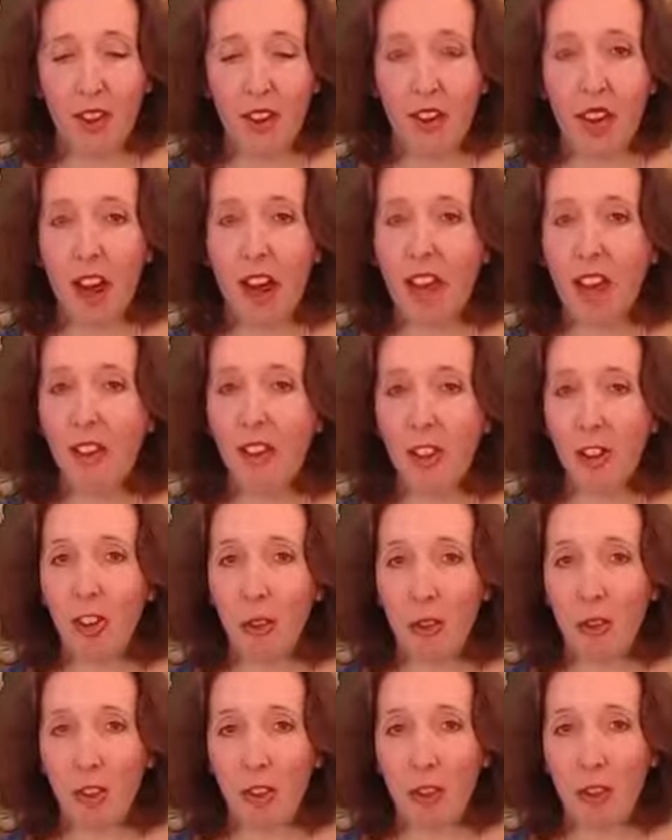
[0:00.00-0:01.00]
ask
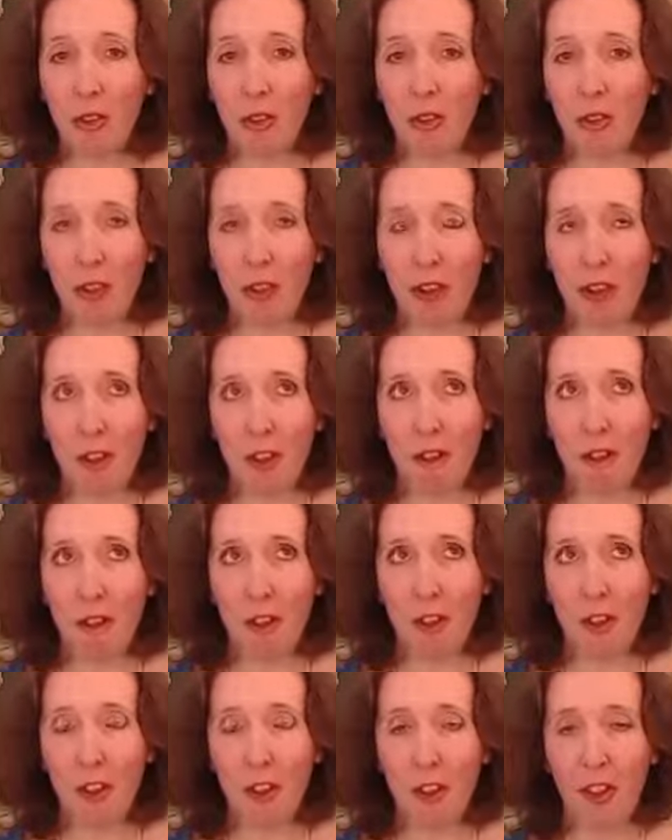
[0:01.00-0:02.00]
yourself if
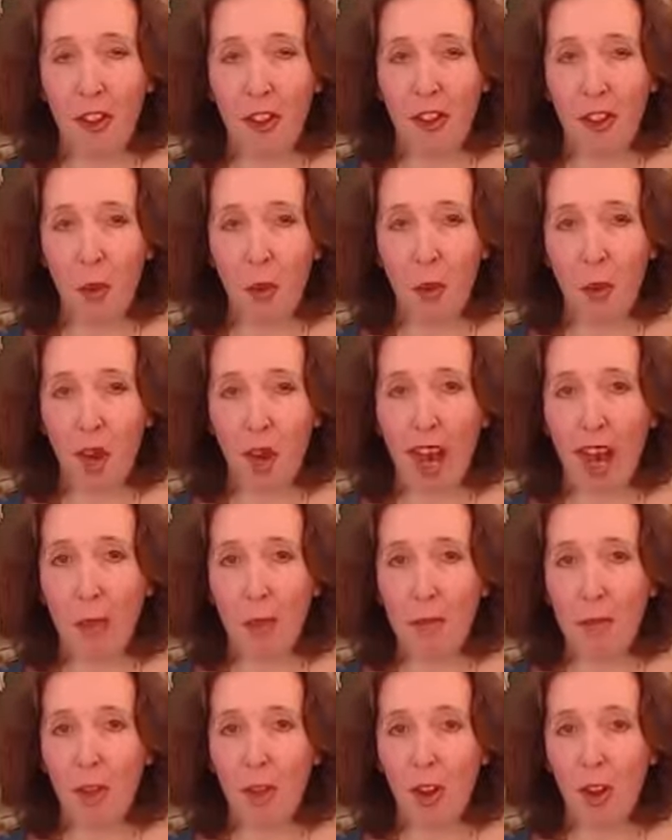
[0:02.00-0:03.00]
they would
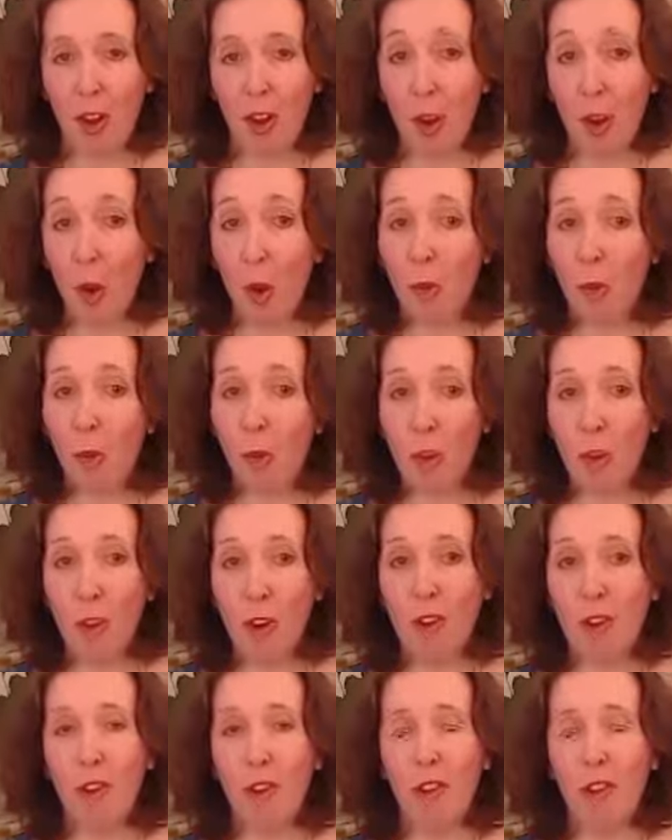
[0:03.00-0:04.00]
happen a lot more
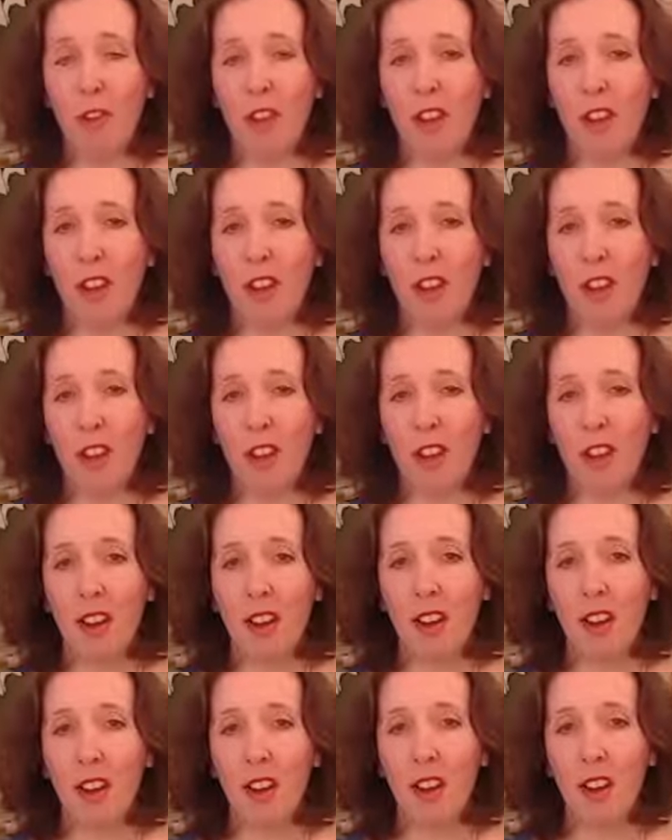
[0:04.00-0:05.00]
gracefully
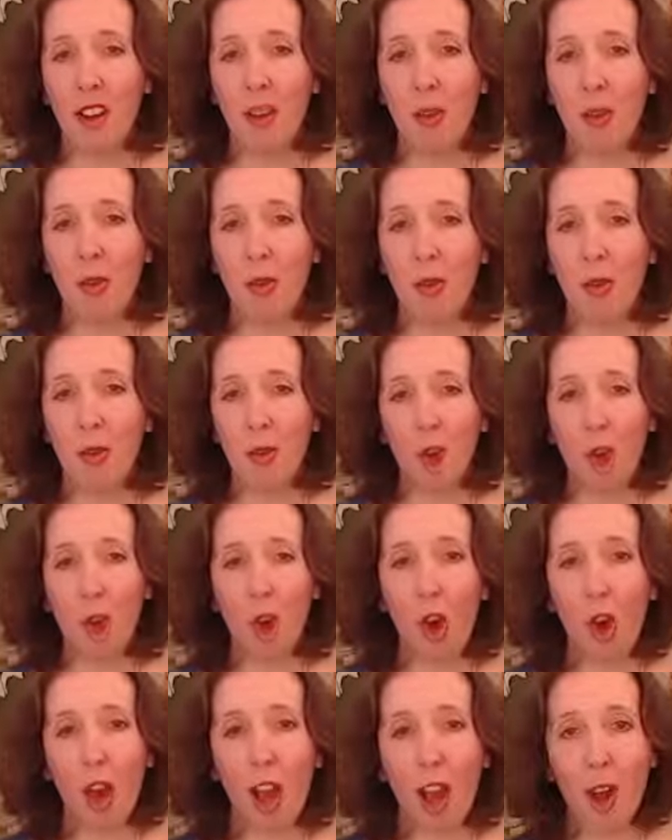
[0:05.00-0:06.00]
if you just
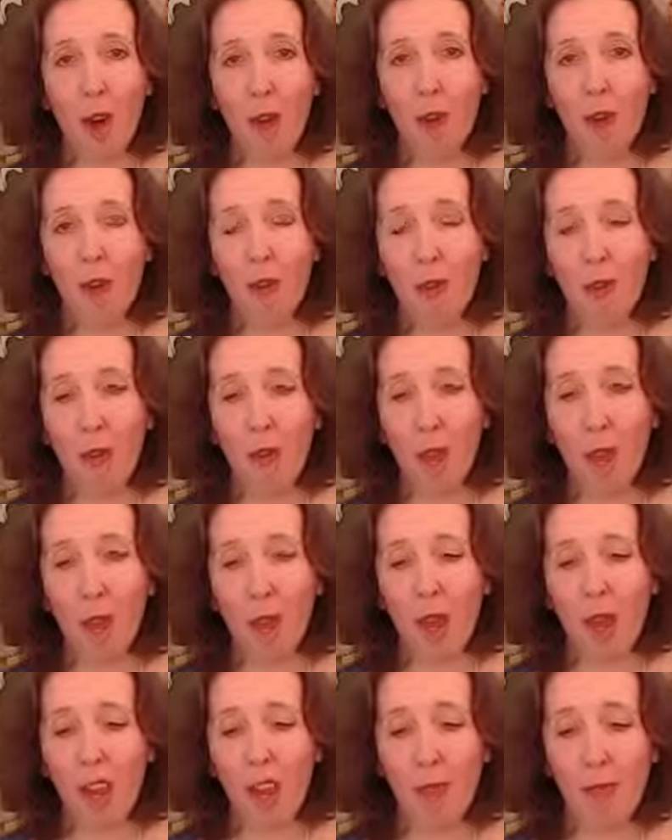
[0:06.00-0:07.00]
got out of your own
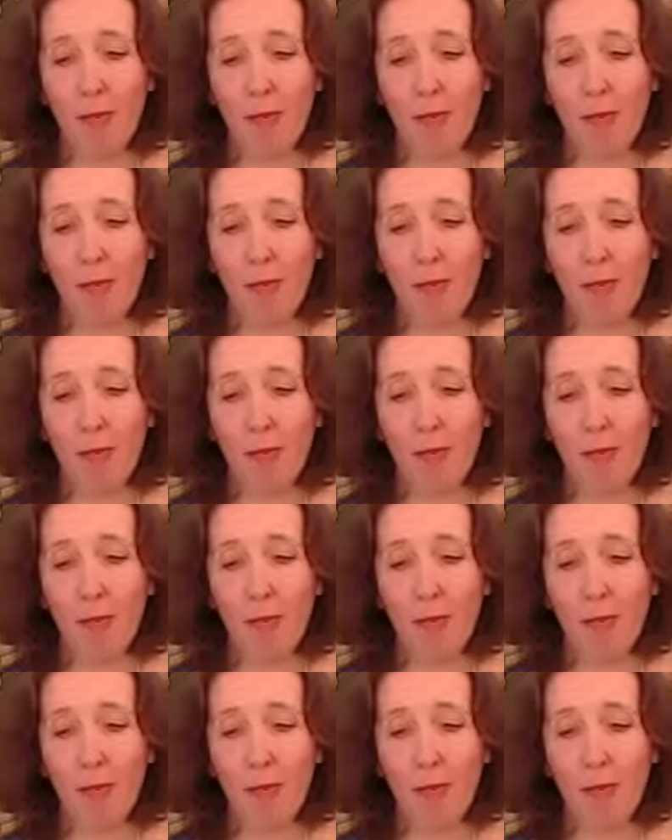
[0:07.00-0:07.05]
way